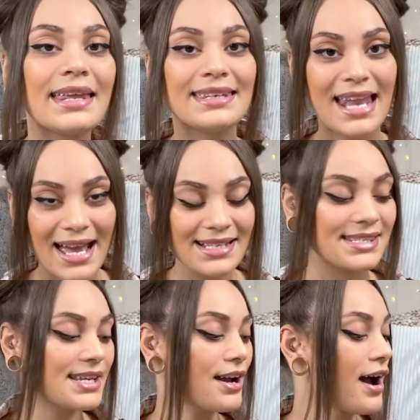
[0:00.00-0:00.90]
Next
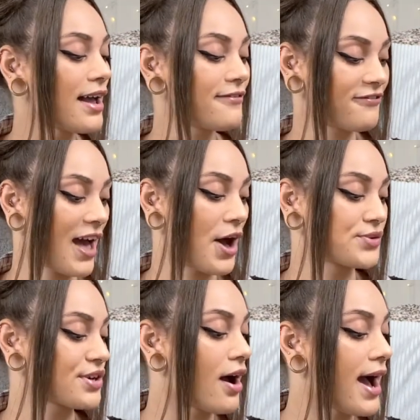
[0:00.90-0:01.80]
thing I
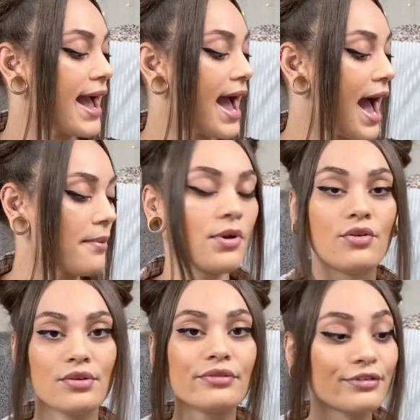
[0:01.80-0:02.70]
found I am
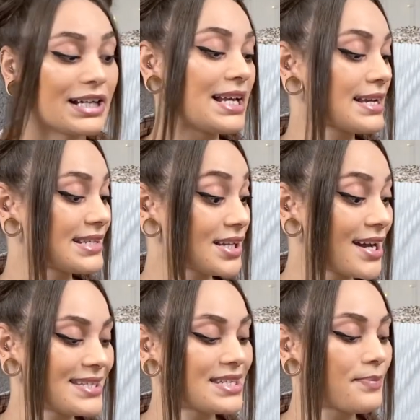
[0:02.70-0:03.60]
really
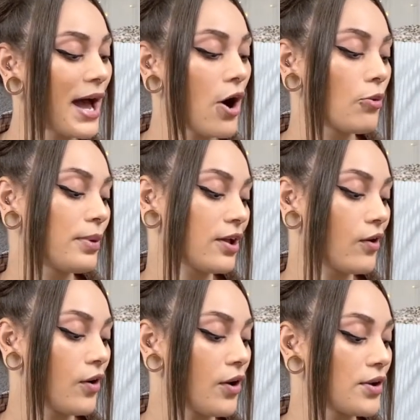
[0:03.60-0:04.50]
excited about,
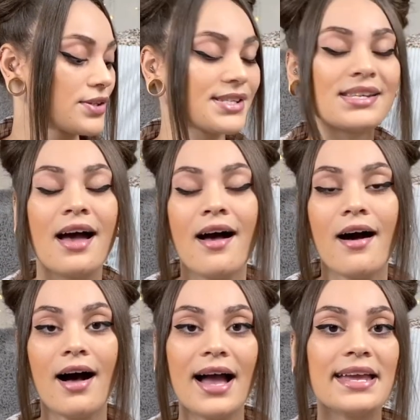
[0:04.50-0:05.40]
because
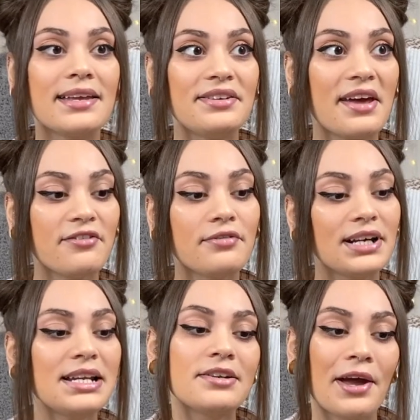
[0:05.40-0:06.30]
I never
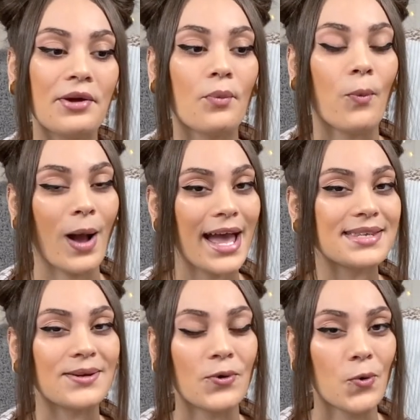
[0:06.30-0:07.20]
really know where
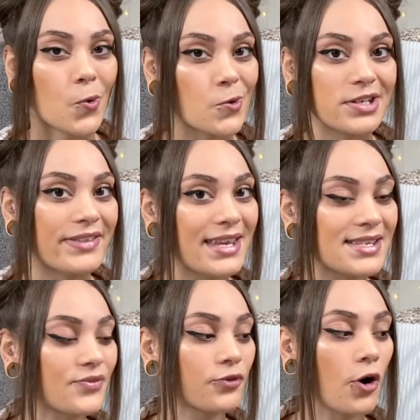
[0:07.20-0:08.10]
to order these
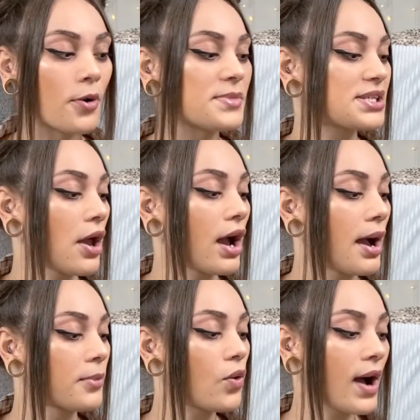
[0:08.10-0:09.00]
from, so
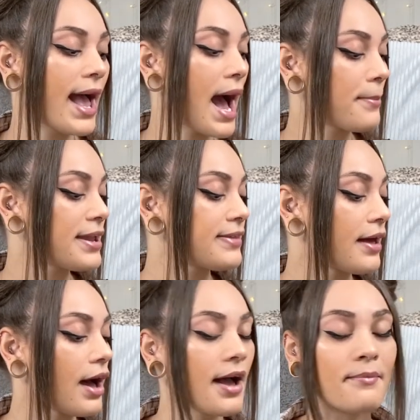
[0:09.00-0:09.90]
I'm quite happy that I